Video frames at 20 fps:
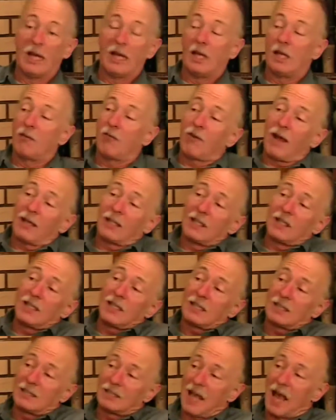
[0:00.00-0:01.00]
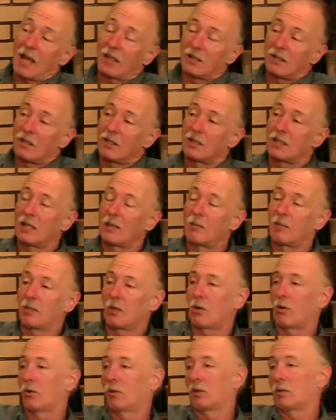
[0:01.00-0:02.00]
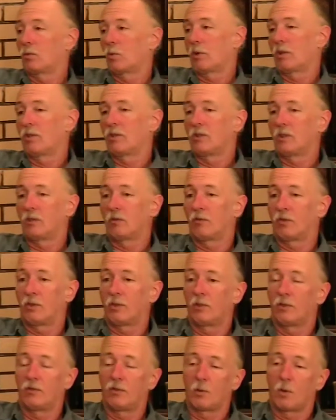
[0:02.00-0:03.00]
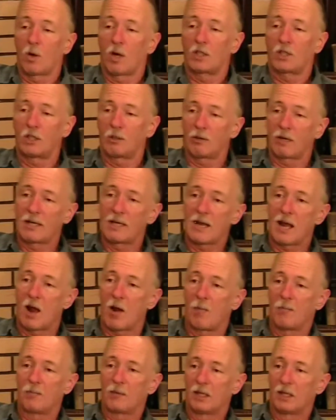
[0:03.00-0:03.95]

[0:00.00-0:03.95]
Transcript: In fact, it's exactly the same encoder as we're using for you if you're watching right now.